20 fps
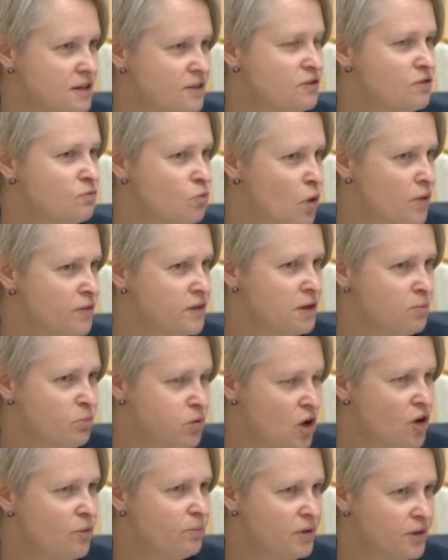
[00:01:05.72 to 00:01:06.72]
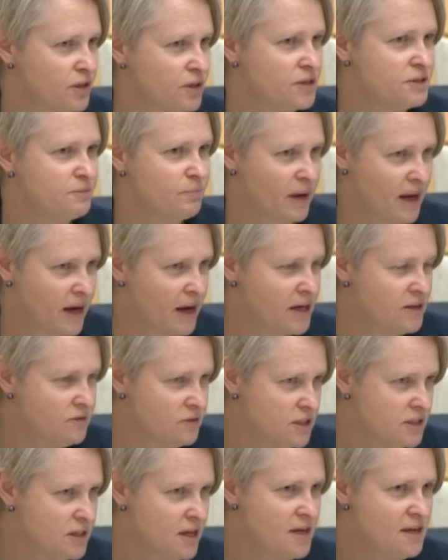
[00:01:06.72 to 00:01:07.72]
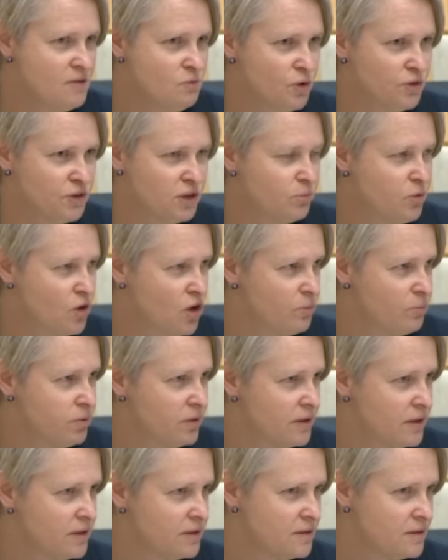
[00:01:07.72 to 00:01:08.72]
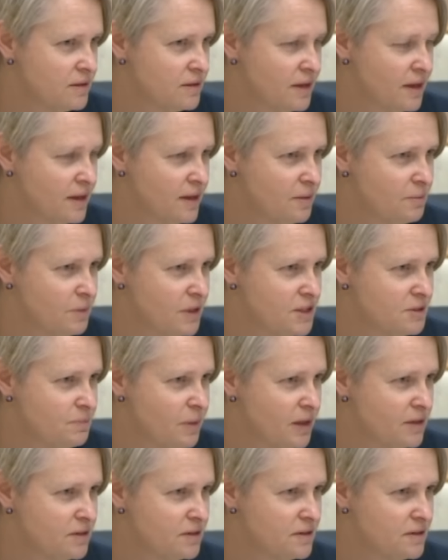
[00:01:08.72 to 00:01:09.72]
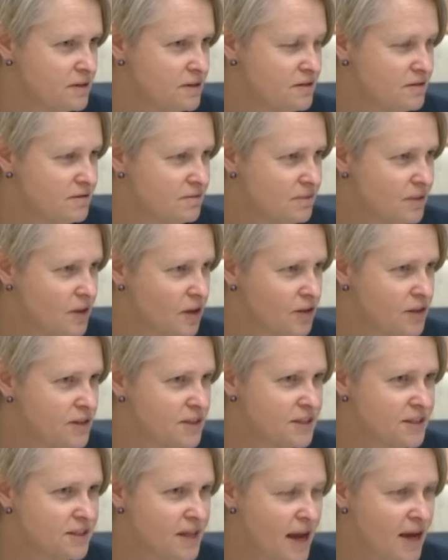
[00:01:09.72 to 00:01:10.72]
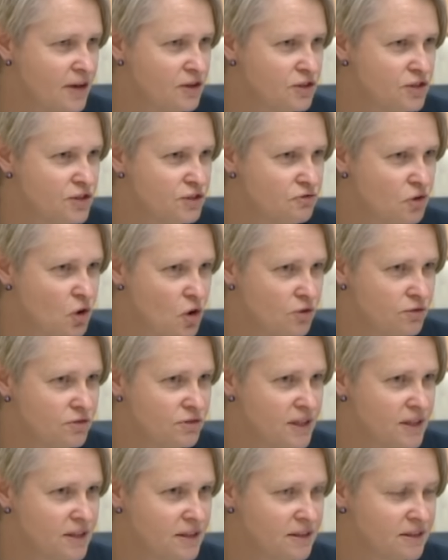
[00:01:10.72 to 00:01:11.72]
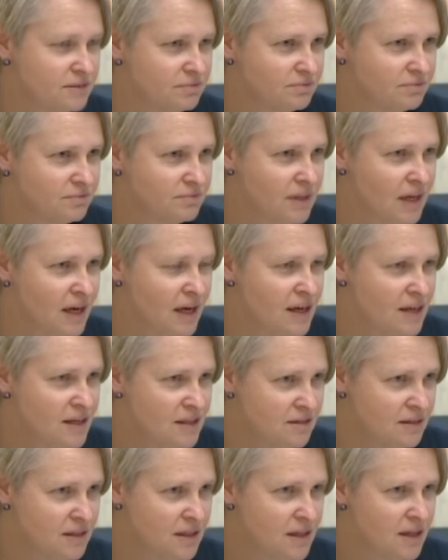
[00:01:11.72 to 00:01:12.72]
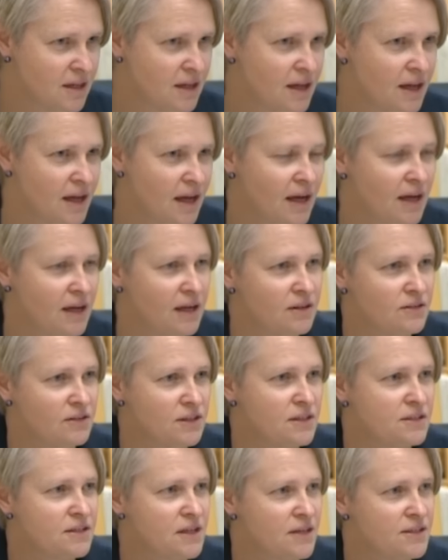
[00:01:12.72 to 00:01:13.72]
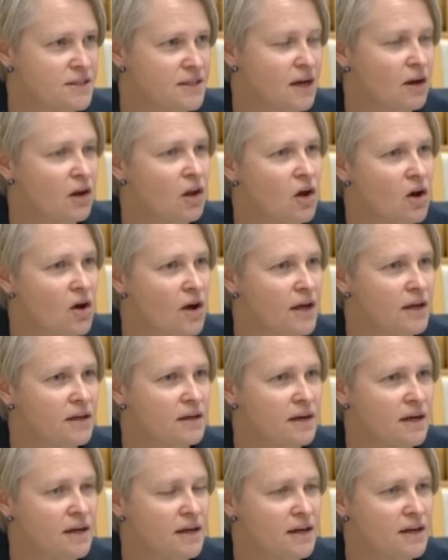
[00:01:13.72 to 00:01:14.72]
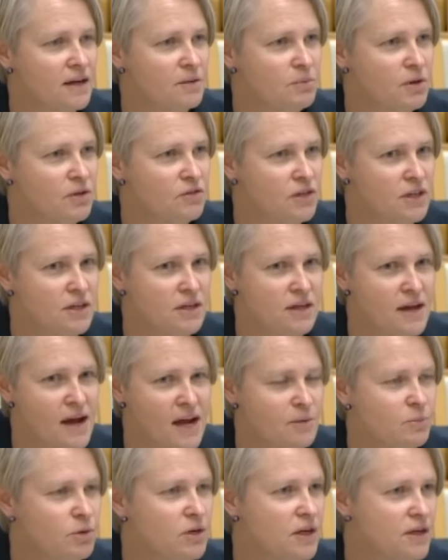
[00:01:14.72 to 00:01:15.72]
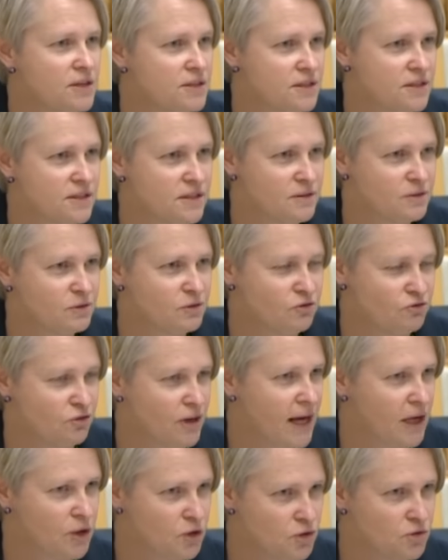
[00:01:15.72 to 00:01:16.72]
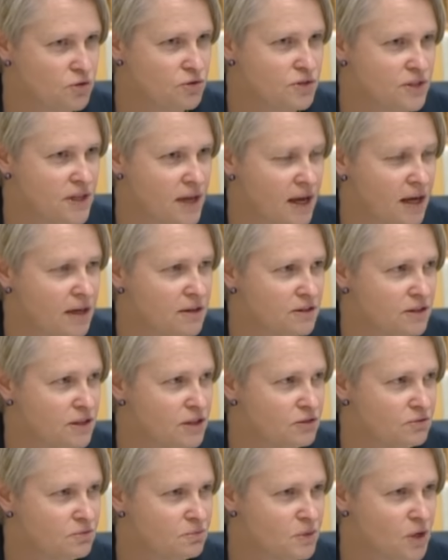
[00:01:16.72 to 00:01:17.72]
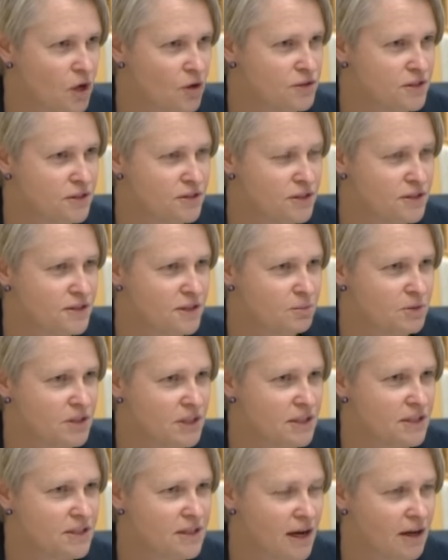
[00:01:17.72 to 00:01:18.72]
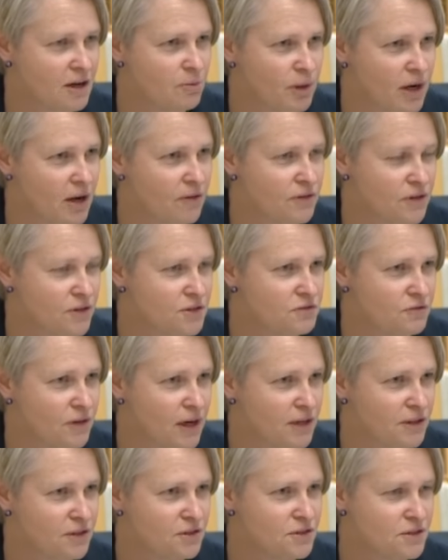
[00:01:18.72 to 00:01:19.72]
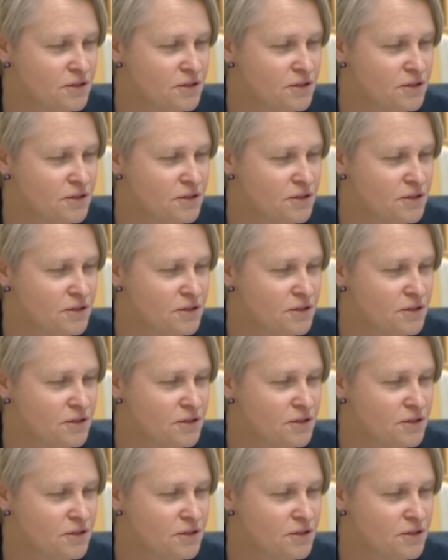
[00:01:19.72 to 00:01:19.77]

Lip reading: what the appropriate behaviours are, what the appropriate expected, I guess, standards of conduct are, and it does outline the APS values, and it goes into some detail about those values.